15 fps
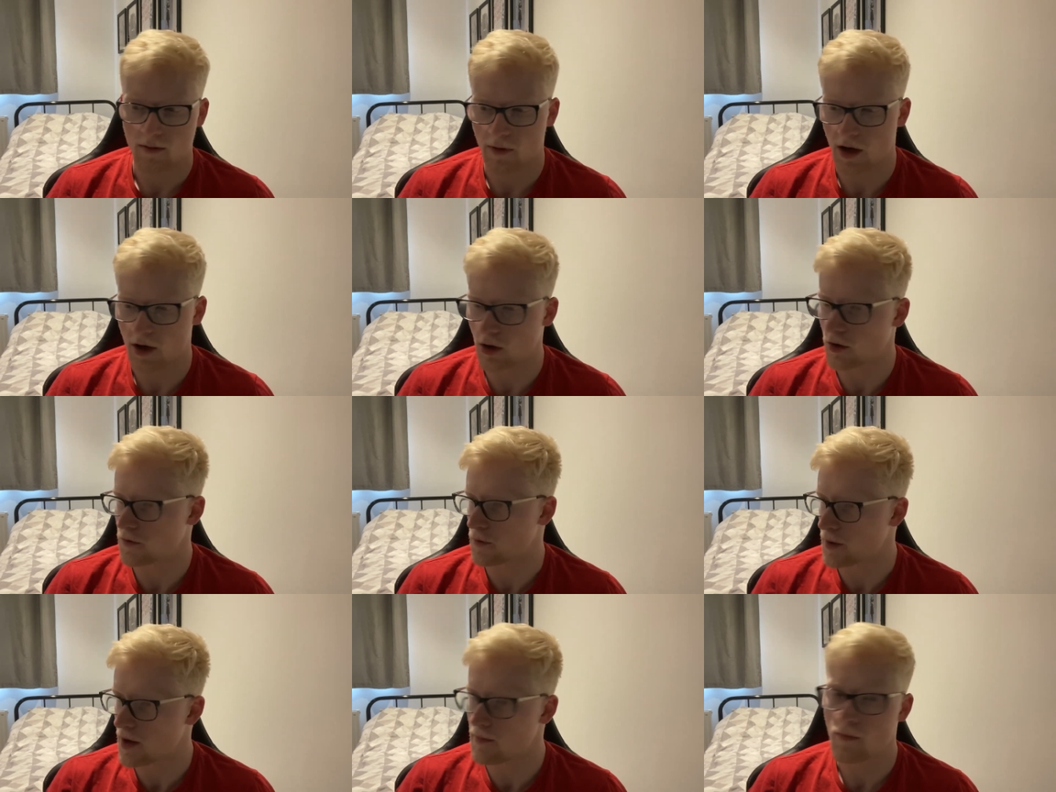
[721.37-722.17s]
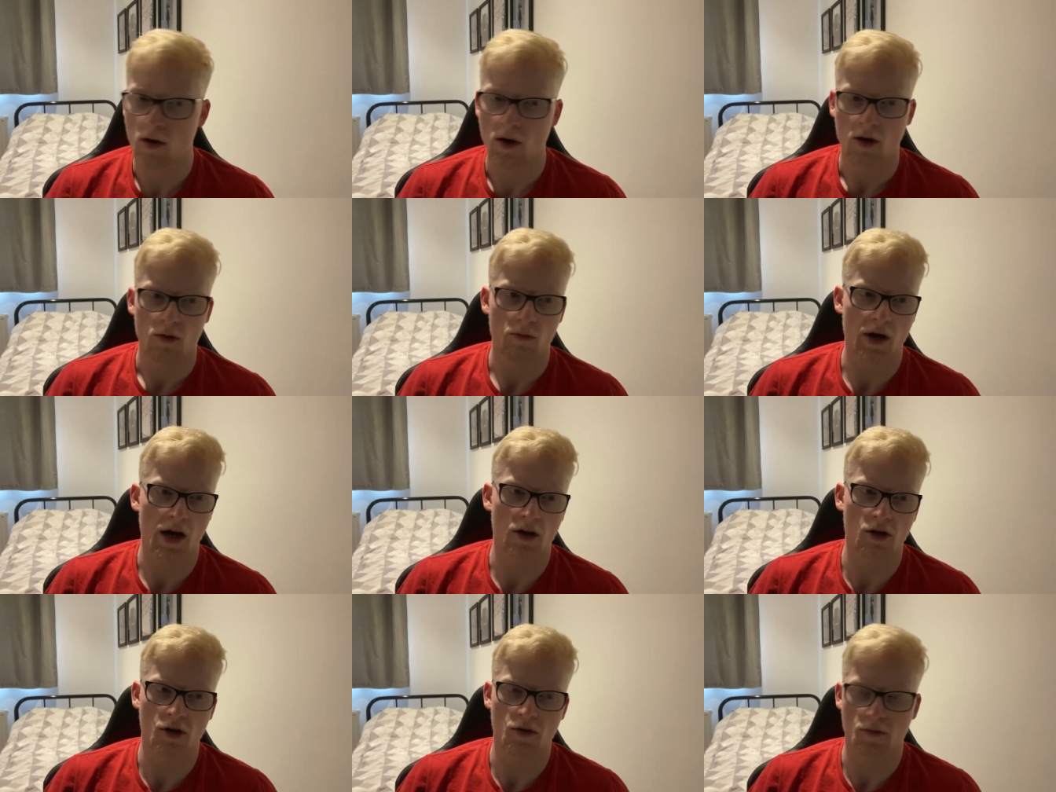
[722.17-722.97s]
We ain't heard from him. We
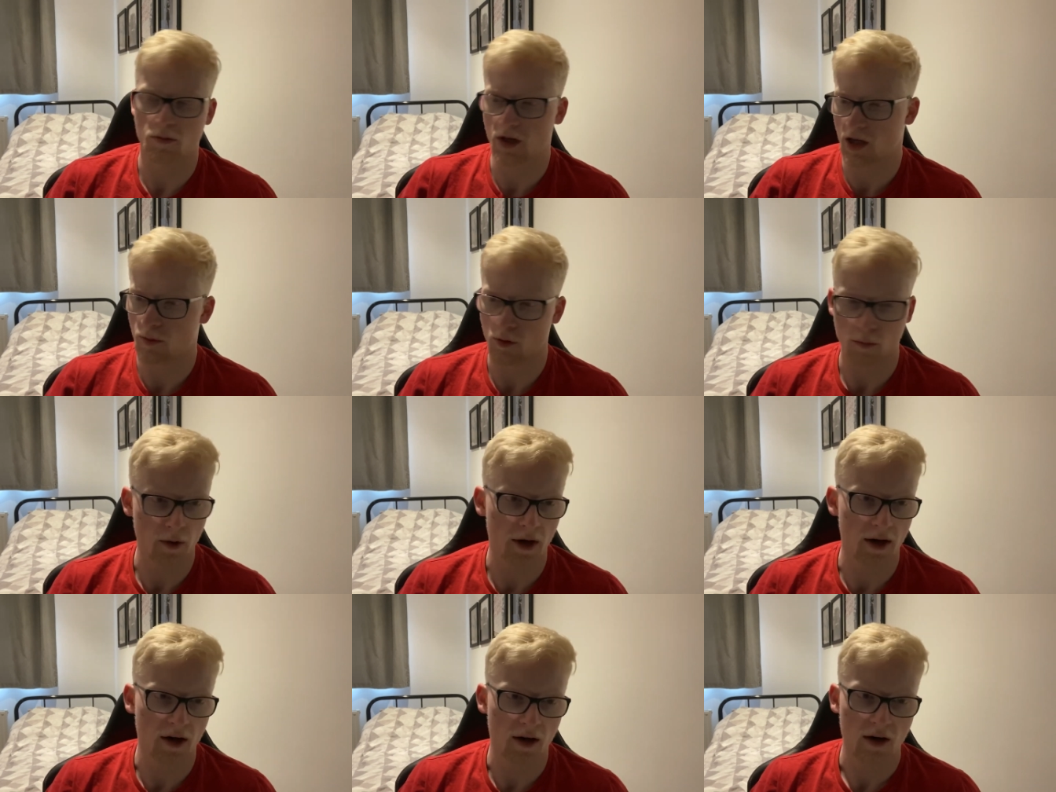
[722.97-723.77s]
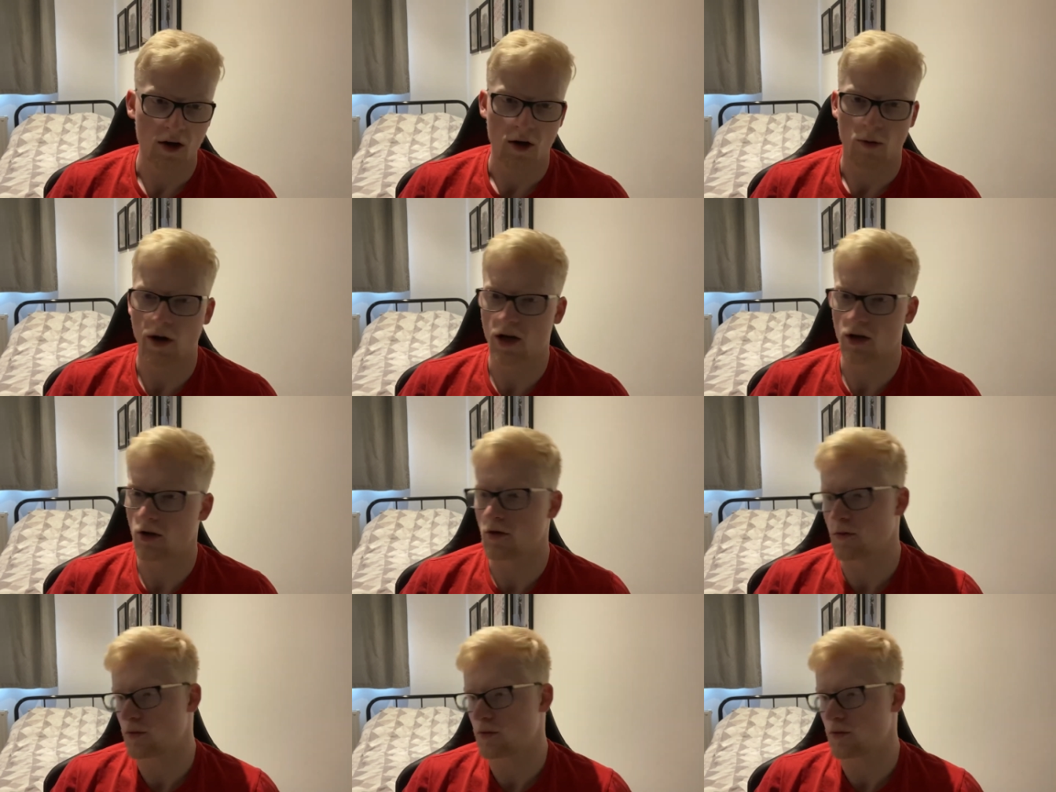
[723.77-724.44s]
ain't heard from Gabriel Brenner. We ain't heard